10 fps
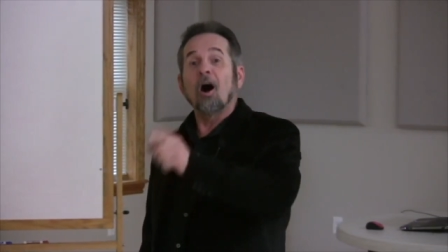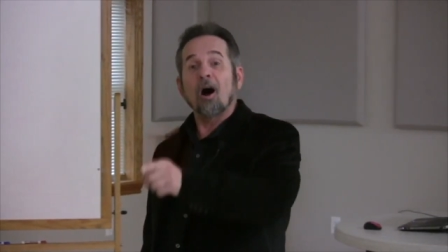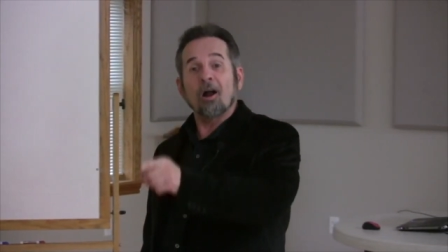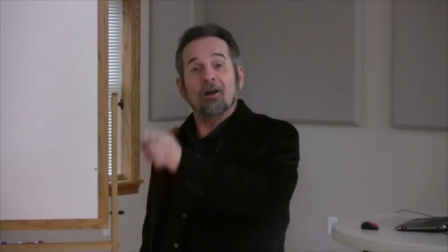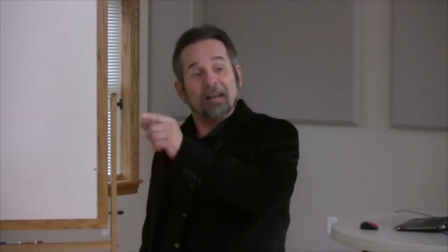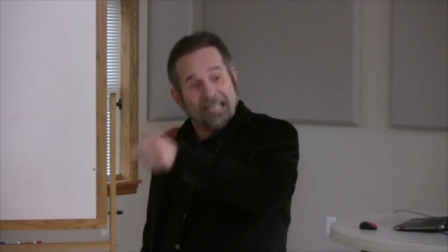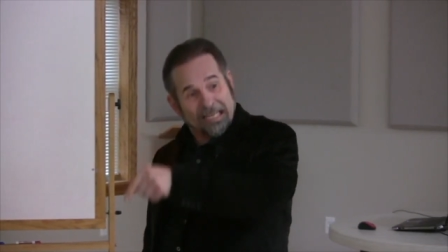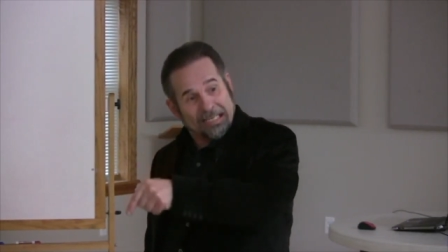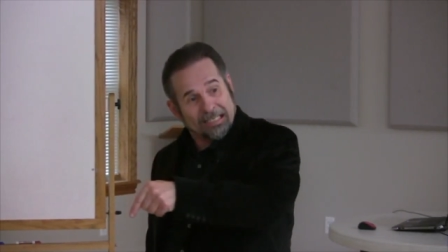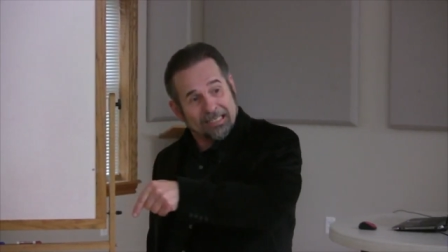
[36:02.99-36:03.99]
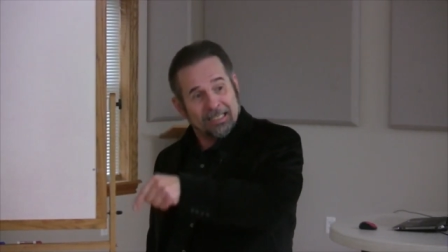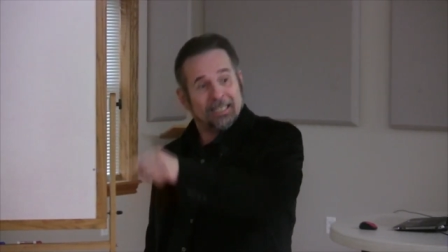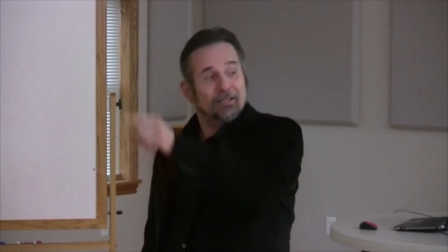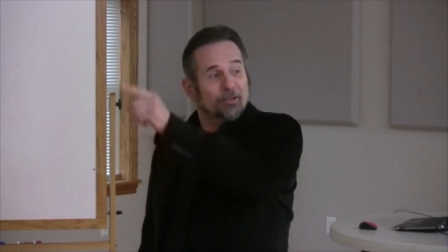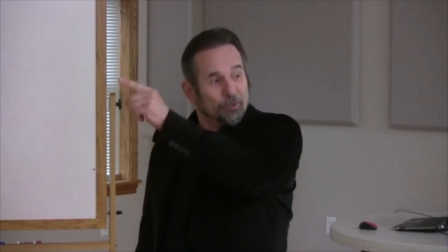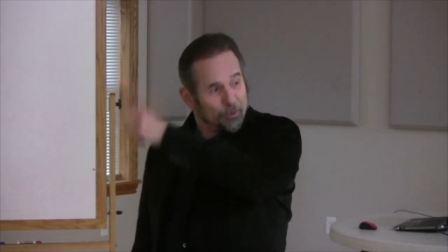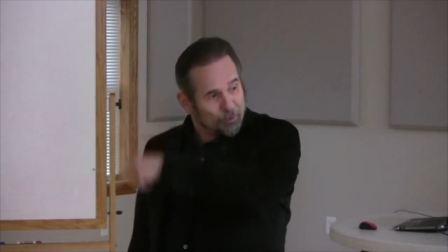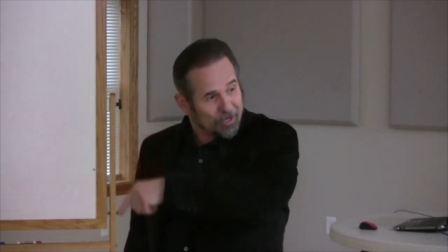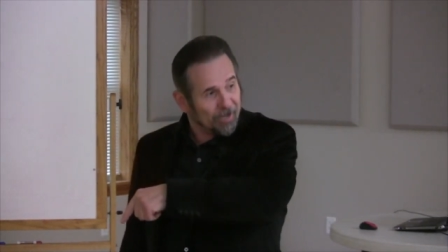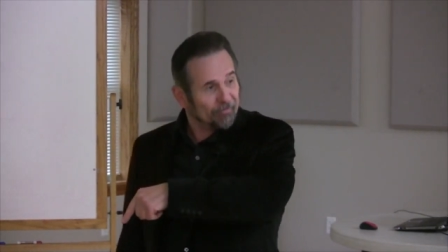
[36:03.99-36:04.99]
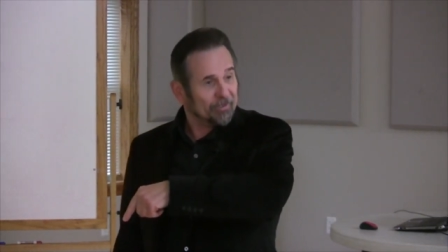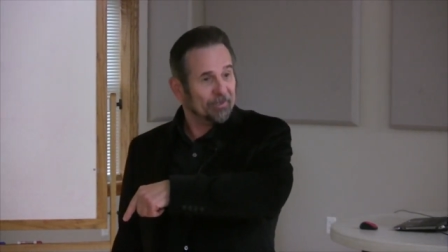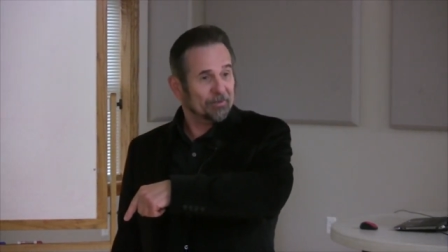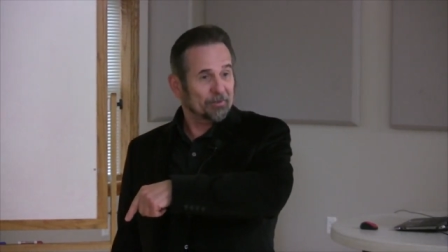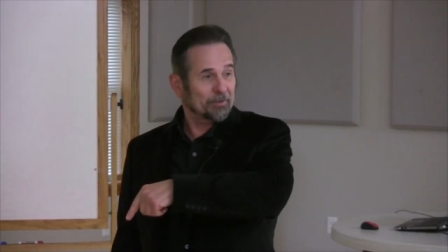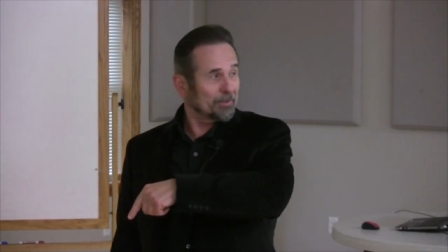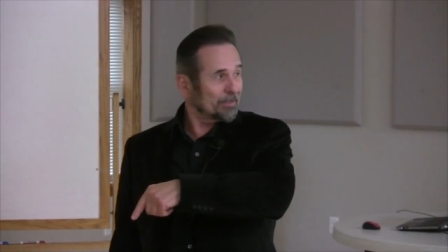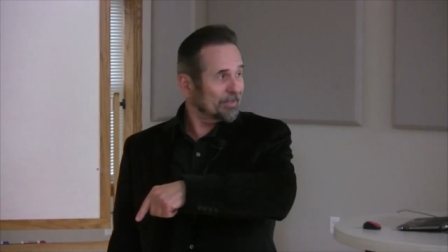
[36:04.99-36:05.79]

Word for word: are in the new covenant.